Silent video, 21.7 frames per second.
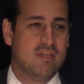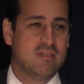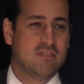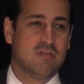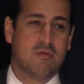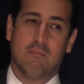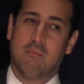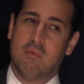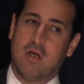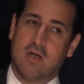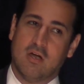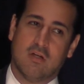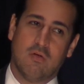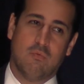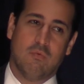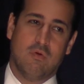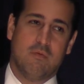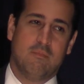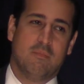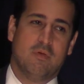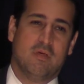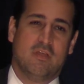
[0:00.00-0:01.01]
to mark a
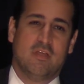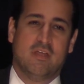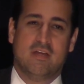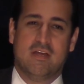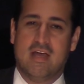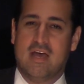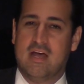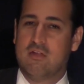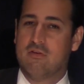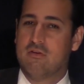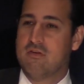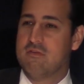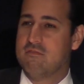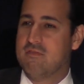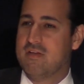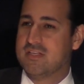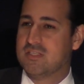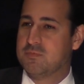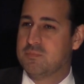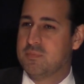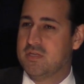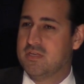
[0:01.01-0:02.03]
$1 billion
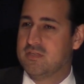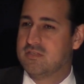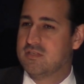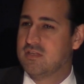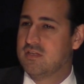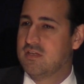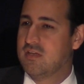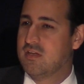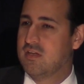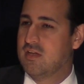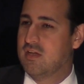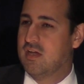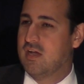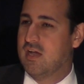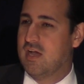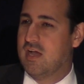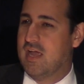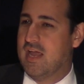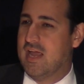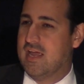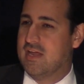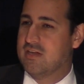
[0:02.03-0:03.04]
investment,
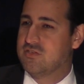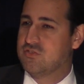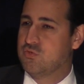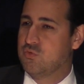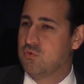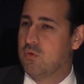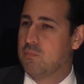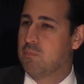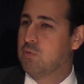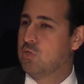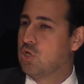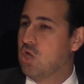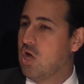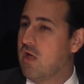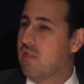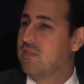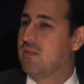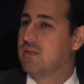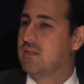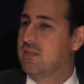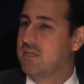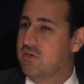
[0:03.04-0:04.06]
uh, and to
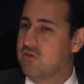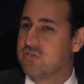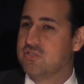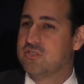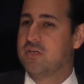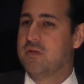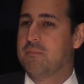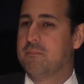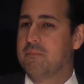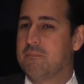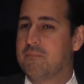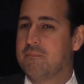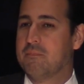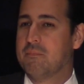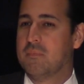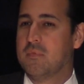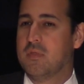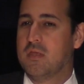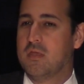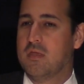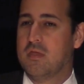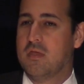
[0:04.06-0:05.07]
applaud the leadership
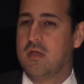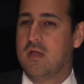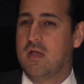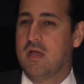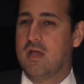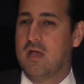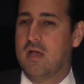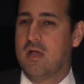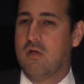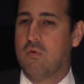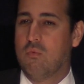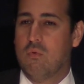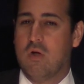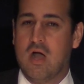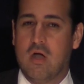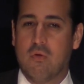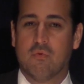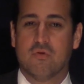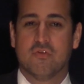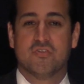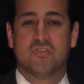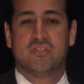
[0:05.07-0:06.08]
uh,
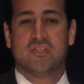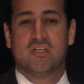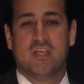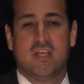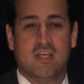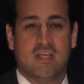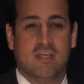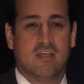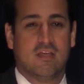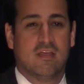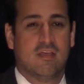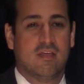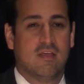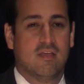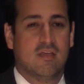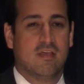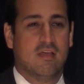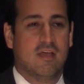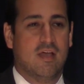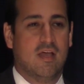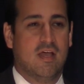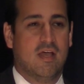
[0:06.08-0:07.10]
while we're seeing
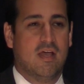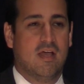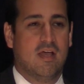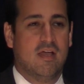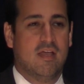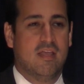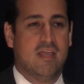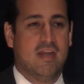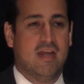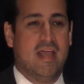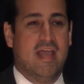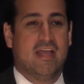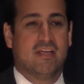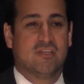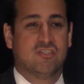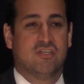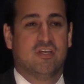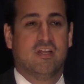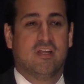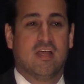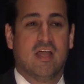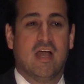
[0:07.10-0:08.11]
uh,
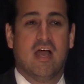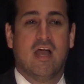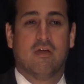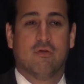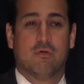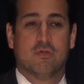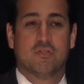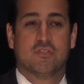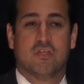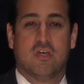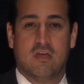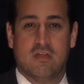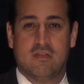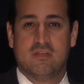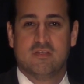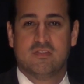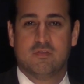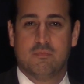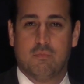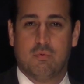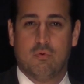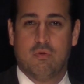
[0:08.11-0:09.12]
inaction in Congress on
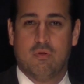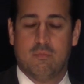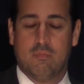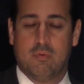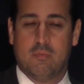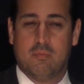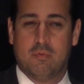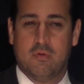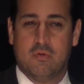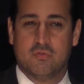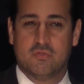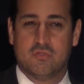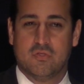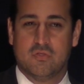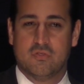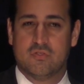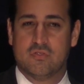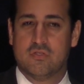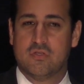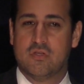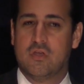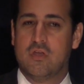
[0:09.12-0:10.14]
these important
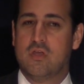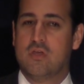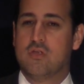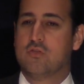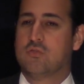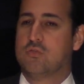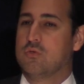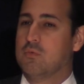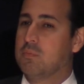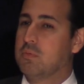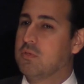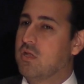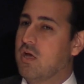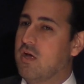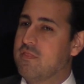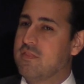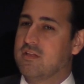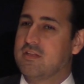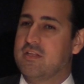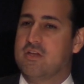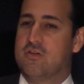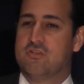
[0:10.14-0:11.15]
proposals to applaud
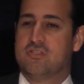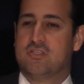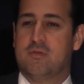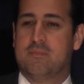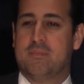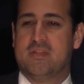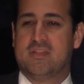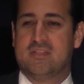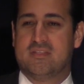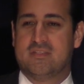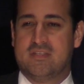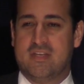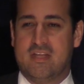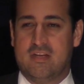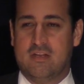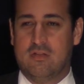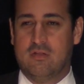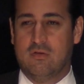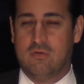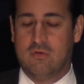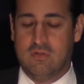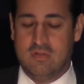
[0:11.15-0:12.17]
the leadership at the state
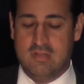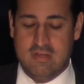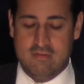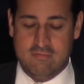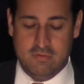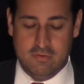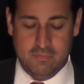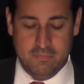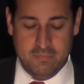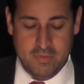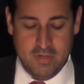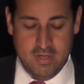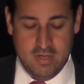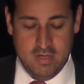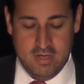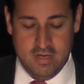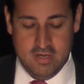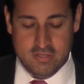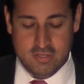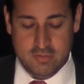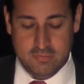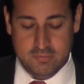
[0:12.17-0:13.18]
and local level
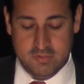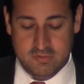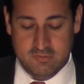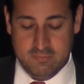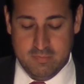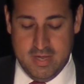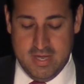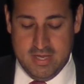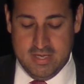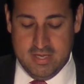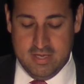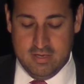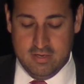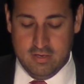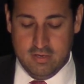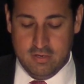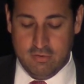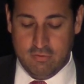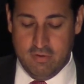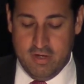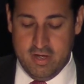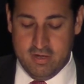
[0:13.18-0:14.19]
in terms of making
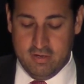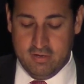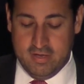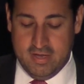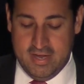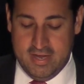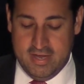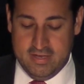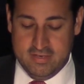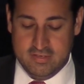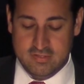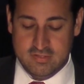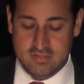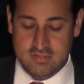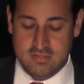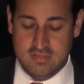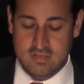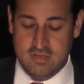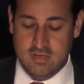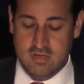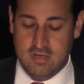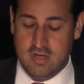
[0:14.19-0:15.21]
greater gains
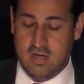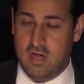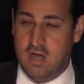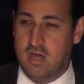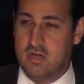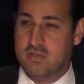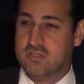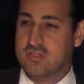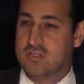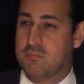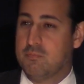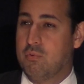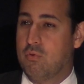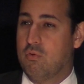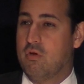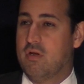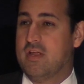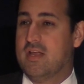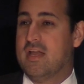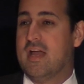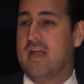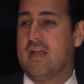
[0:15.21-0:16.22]
on
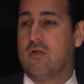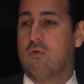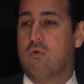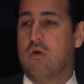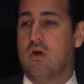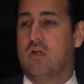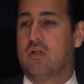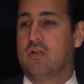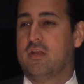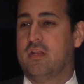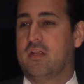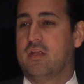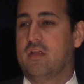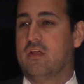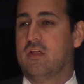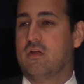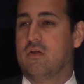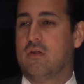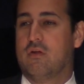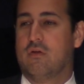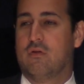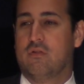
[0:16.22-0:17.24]
supporting high quality
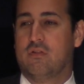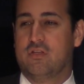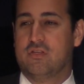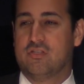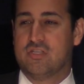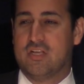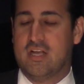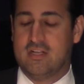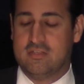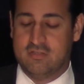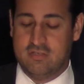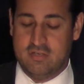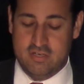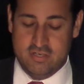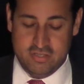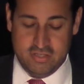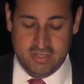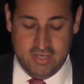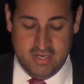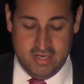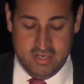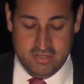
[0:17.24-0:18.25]
early childhood
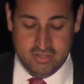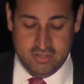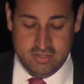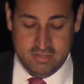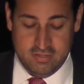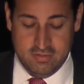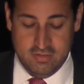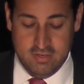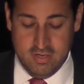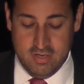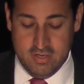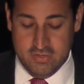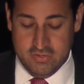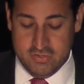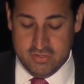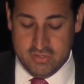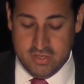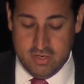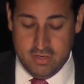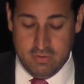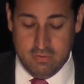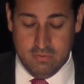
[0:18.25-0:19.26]
education.
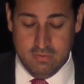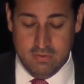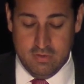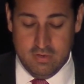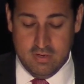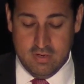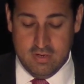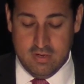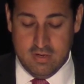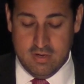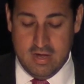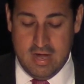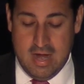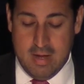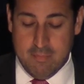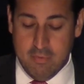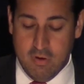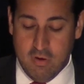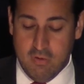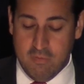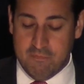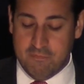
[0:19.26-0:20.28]
So
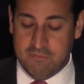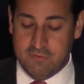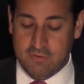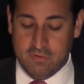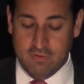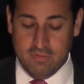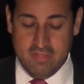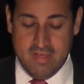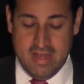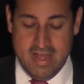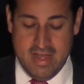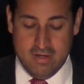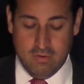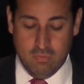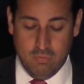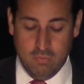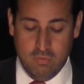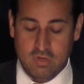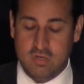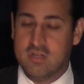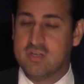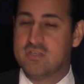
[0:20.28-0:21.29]
I'm hopeful that
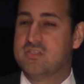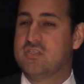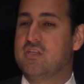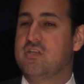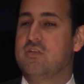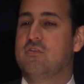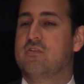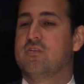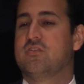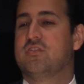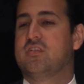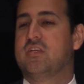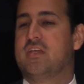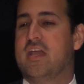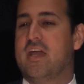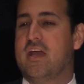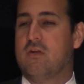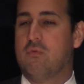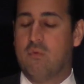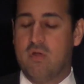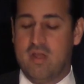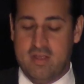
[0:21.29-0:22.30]
we'll continue to see
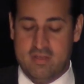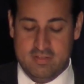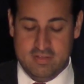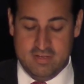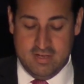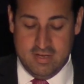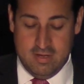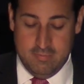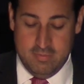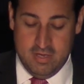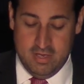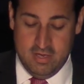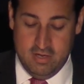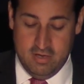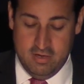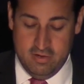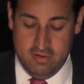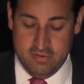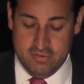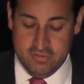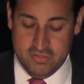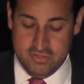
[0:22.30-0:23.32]
headway in the coming
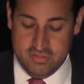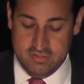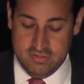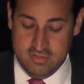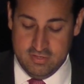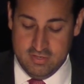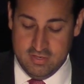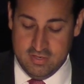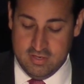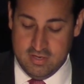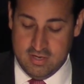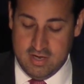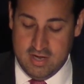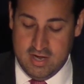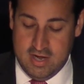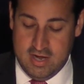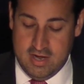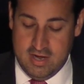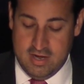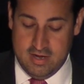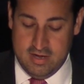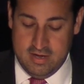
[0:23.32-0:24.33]
years.
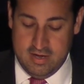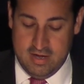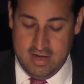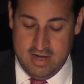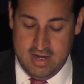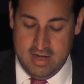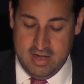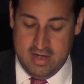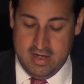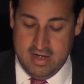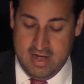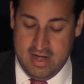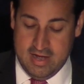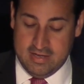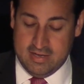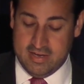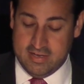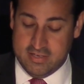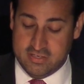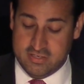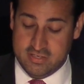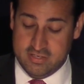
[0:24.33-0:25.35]
Uh, and I'd
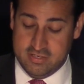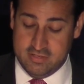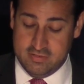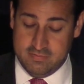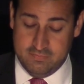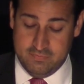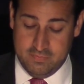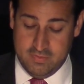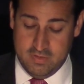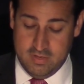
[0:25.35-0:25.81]
like to